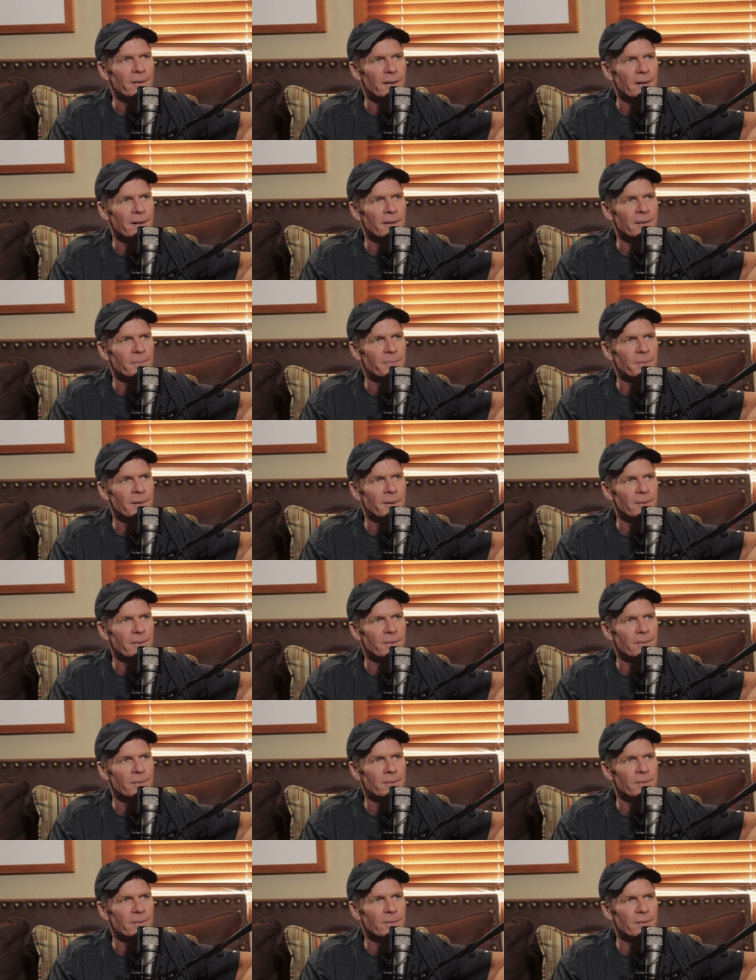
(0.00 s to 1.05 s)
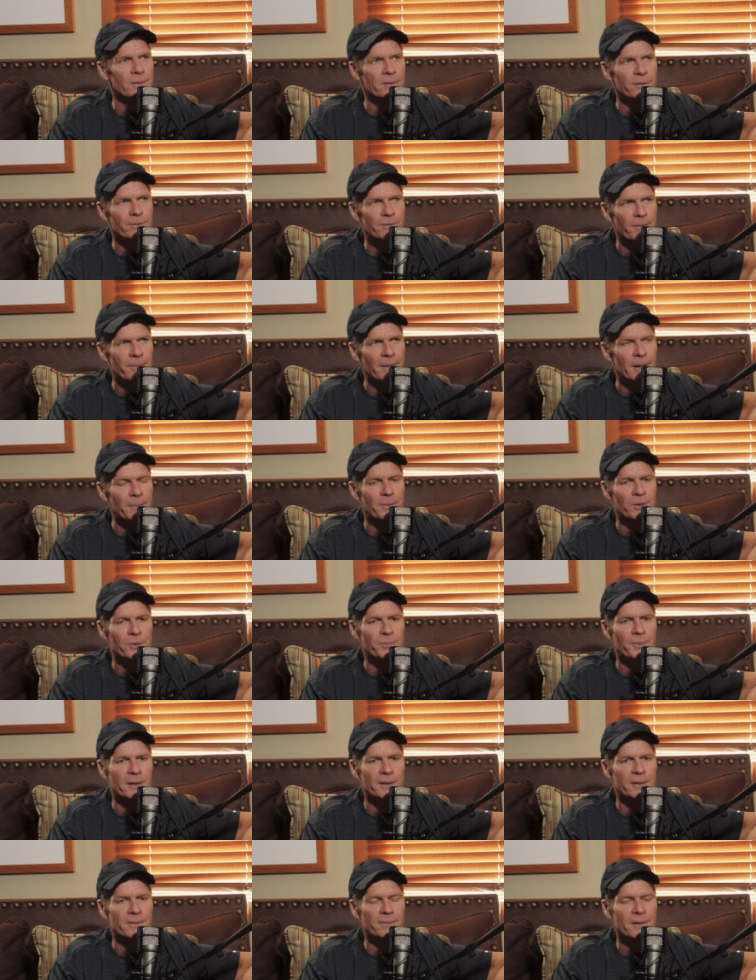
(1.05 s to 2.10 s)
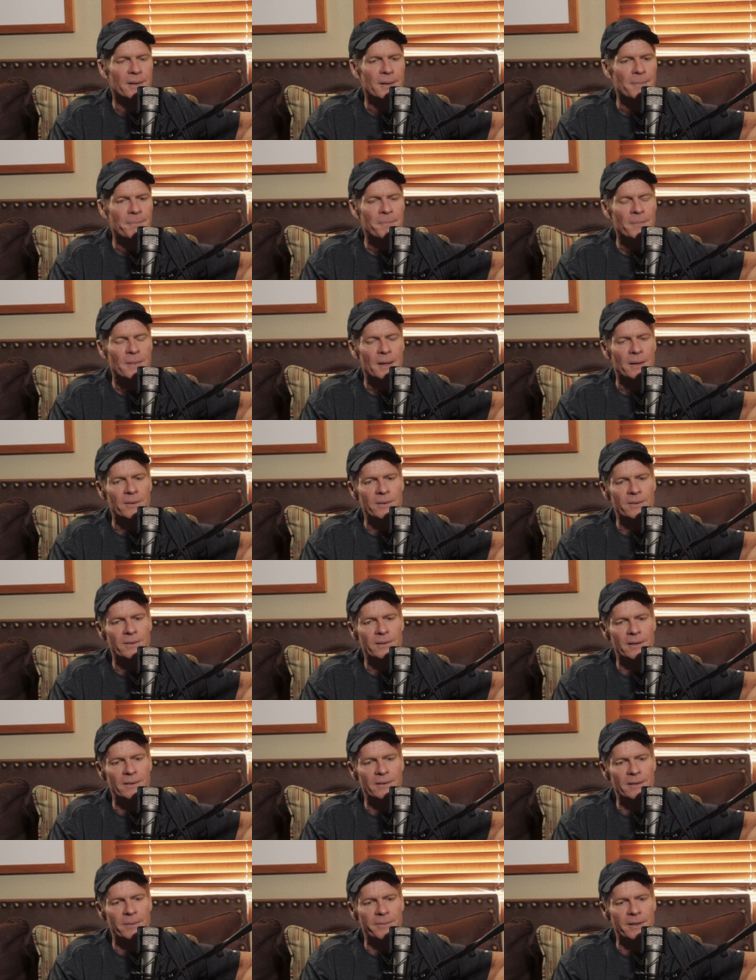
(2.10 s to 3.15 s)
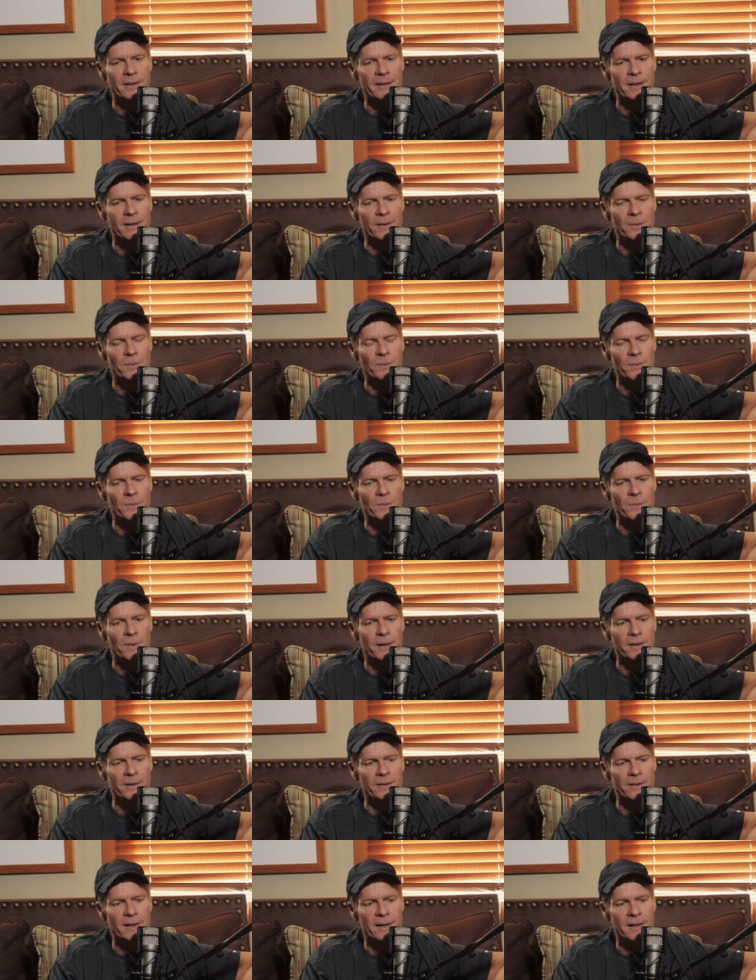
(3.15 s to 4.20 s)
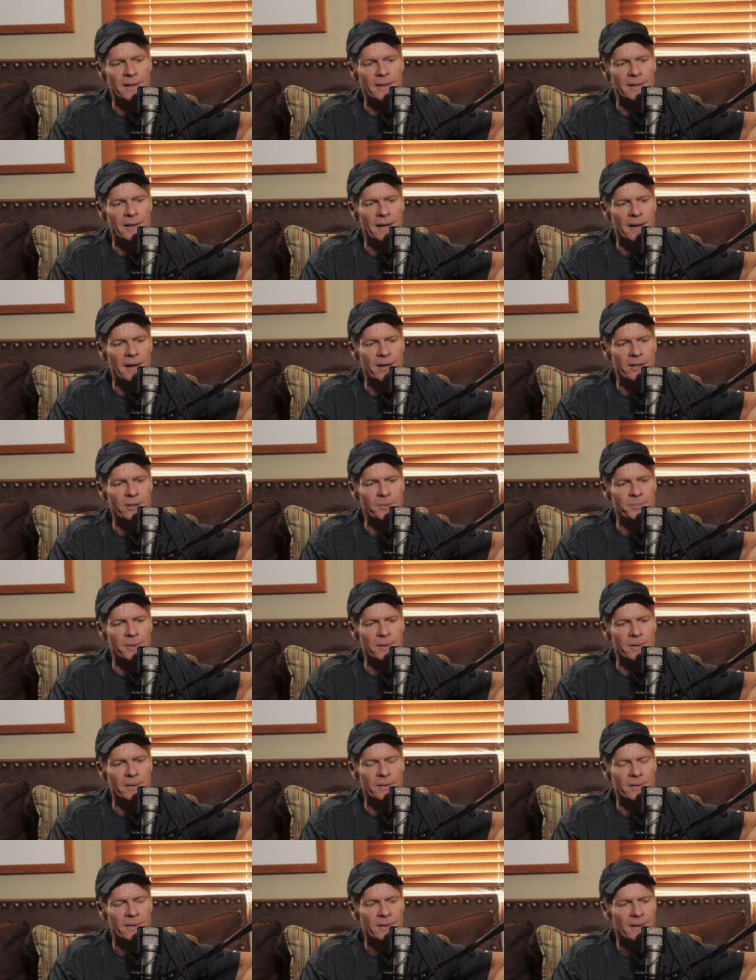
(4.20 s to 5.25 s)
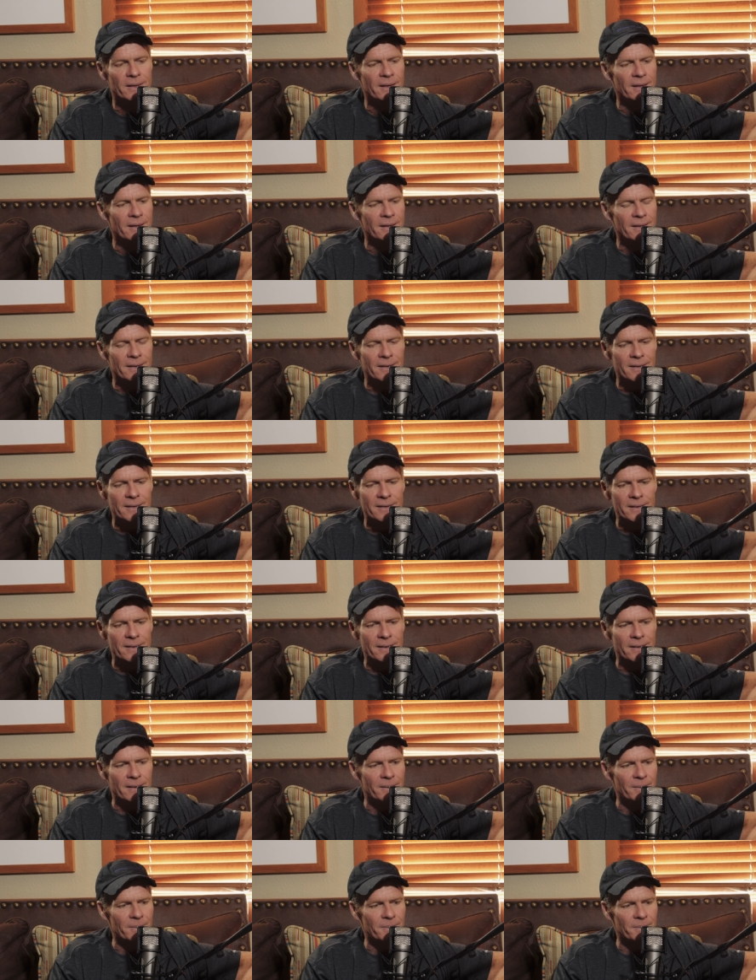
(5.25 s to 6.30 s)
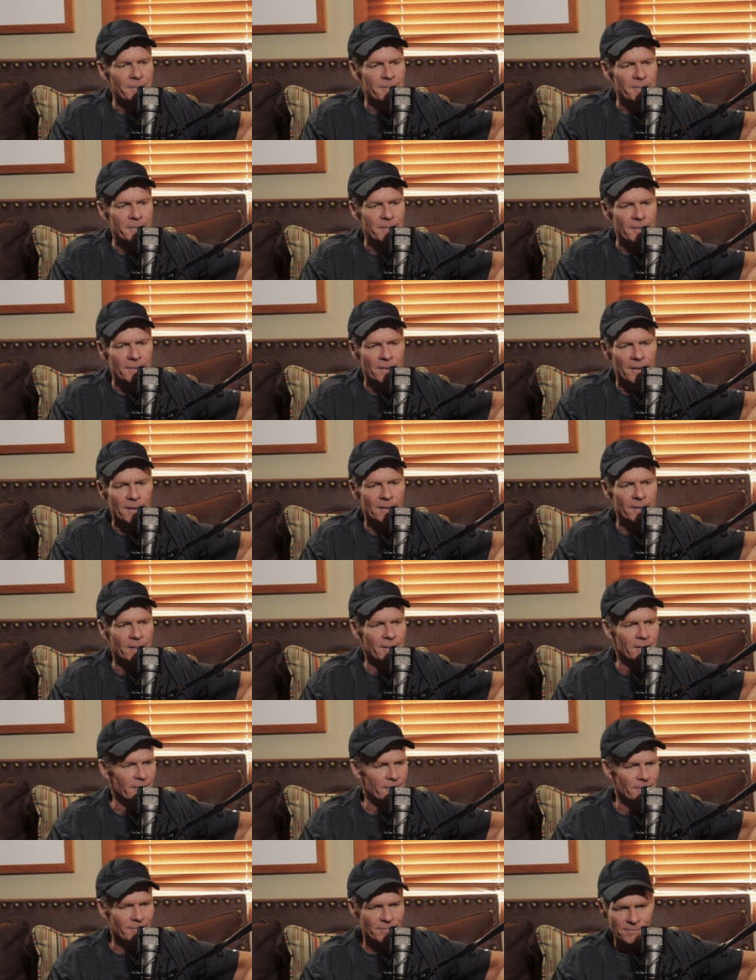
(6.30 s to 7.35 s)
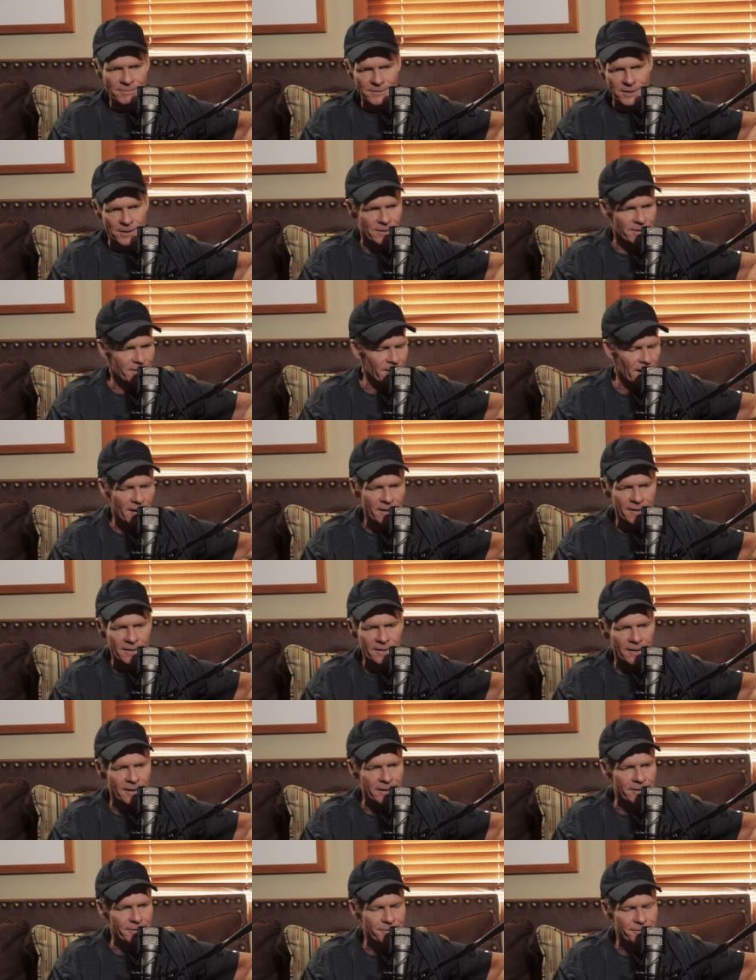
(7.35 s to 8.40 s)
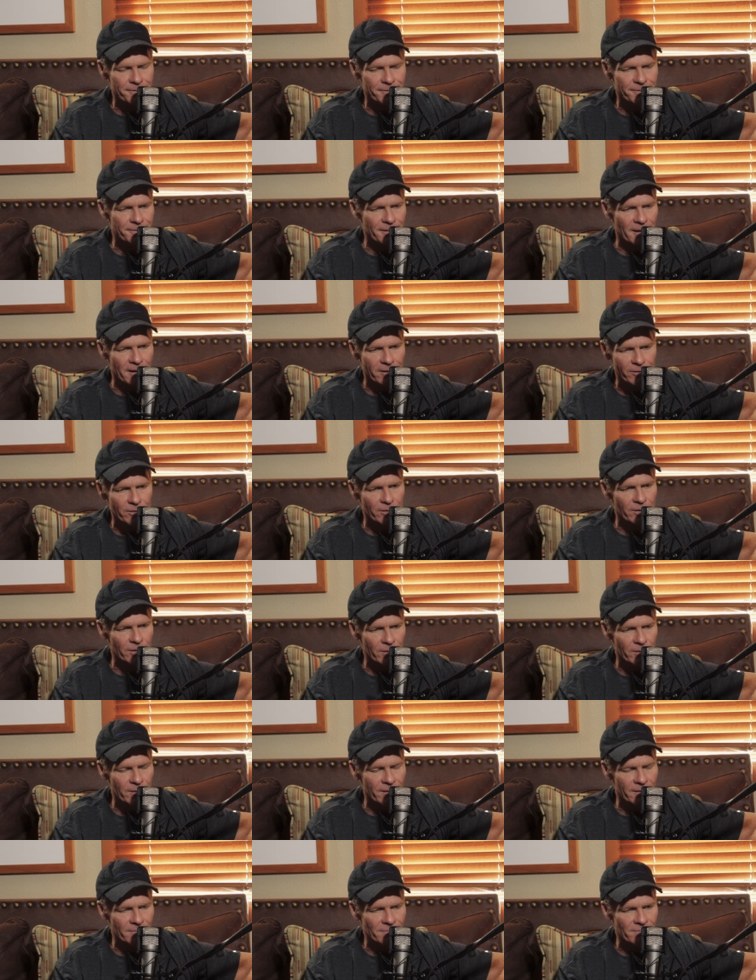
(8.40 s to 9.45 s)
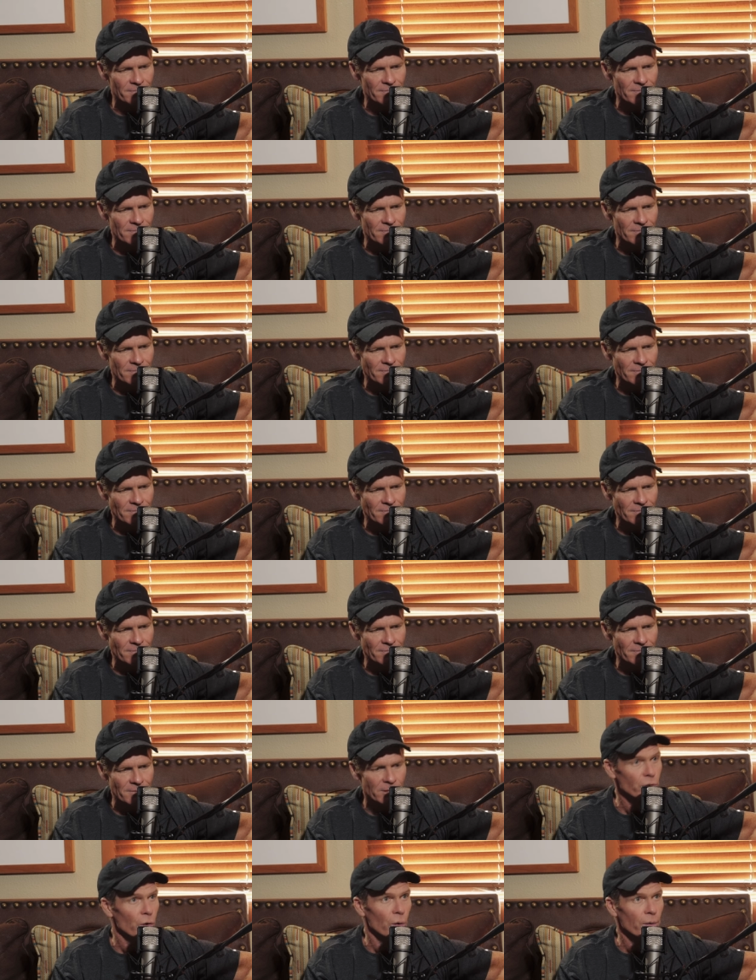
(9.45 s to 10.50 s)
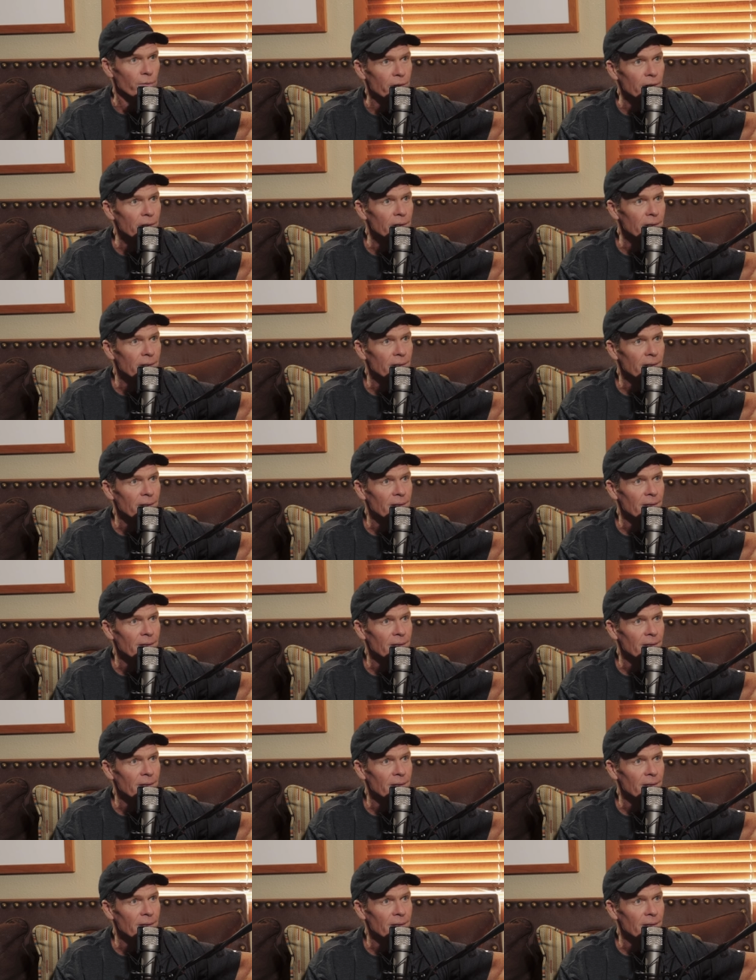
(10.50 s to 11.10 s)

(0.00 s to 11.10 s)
You know, to be able to serve from that perspective. You said something like, while you're lying in the hospital, you know, all your entire life as you knew it is over.